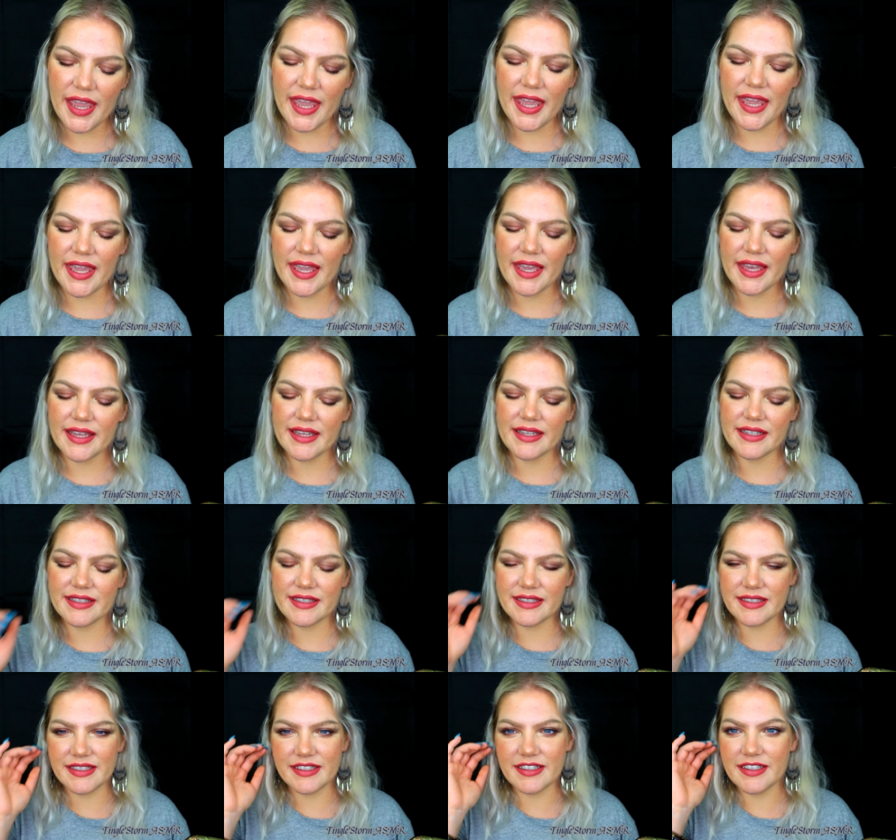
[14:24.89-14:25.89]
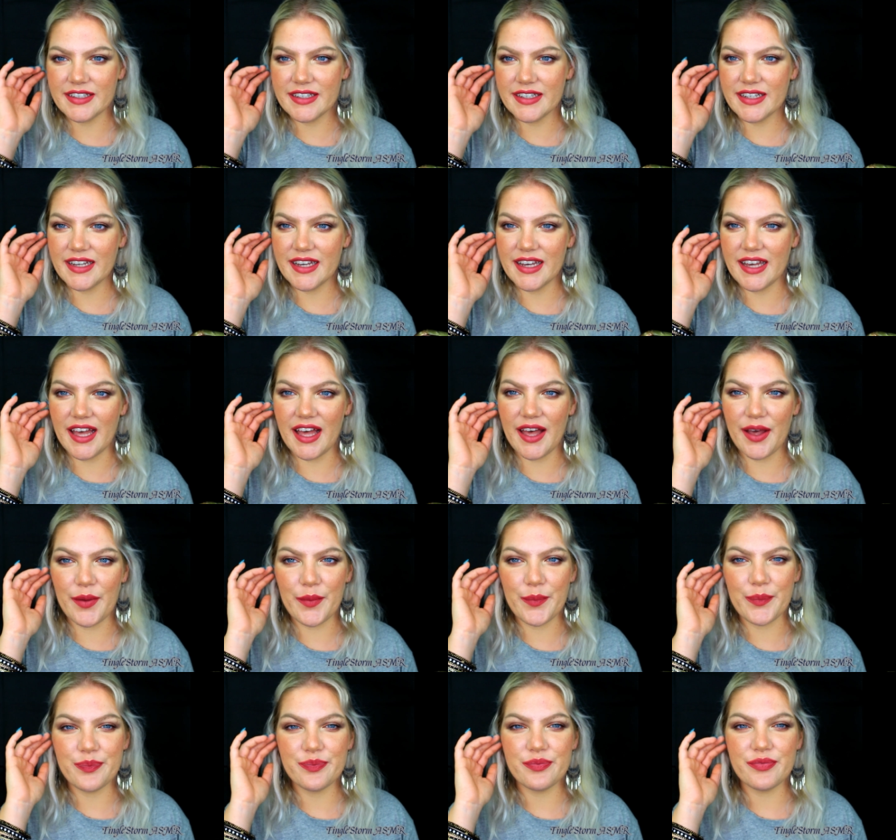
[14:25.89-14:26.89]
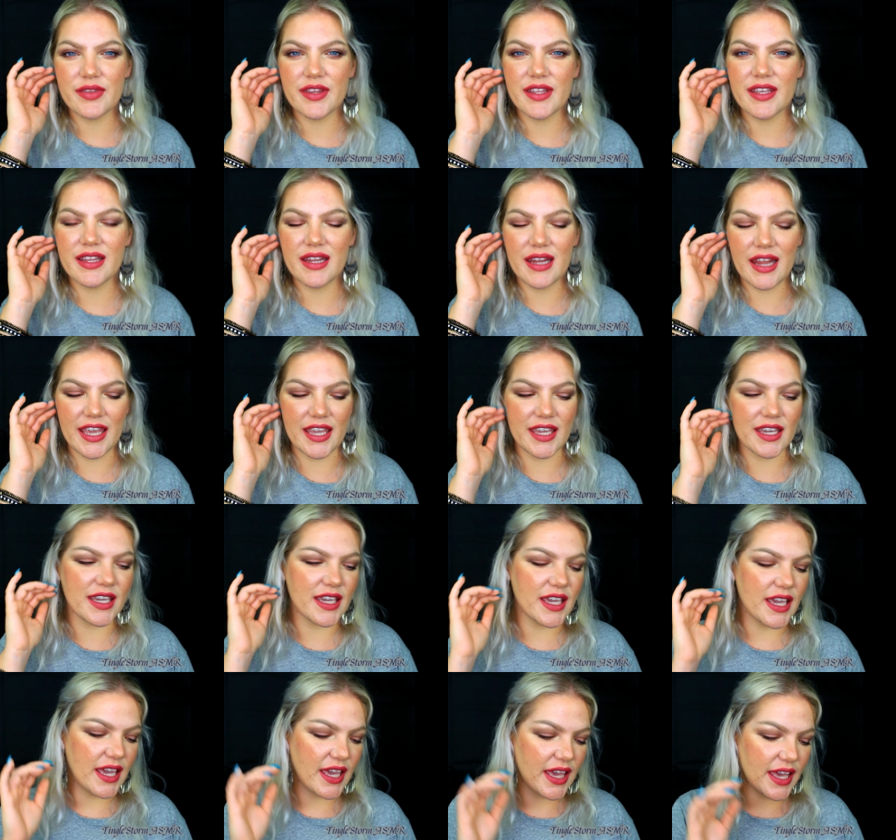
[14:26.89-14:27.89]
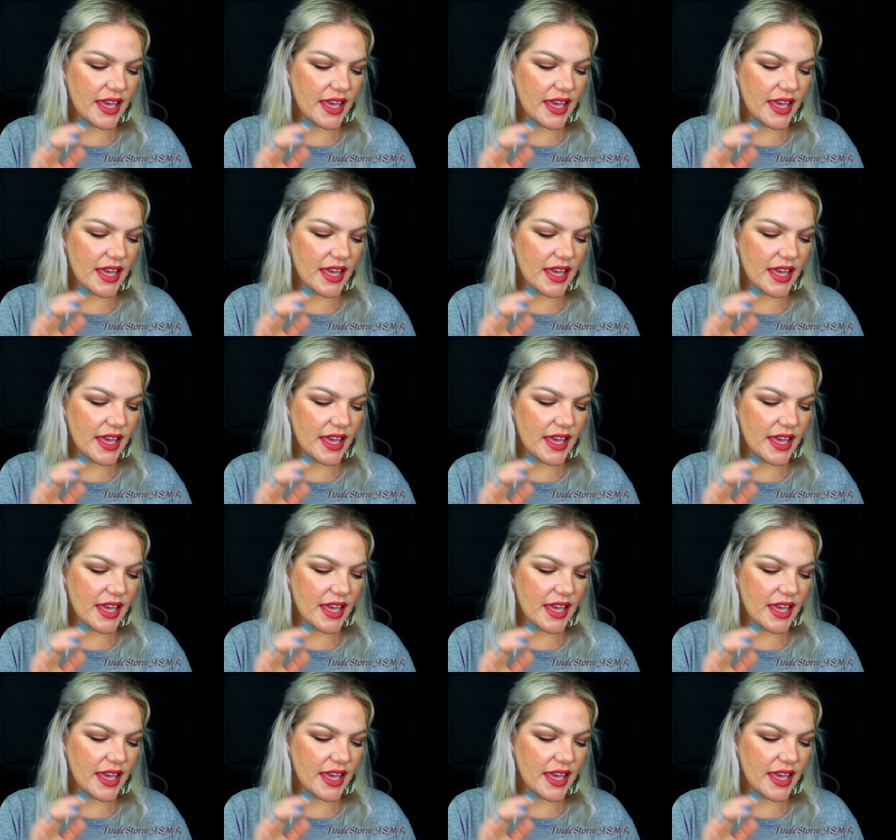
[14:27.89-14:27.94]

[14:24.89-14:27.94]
And like,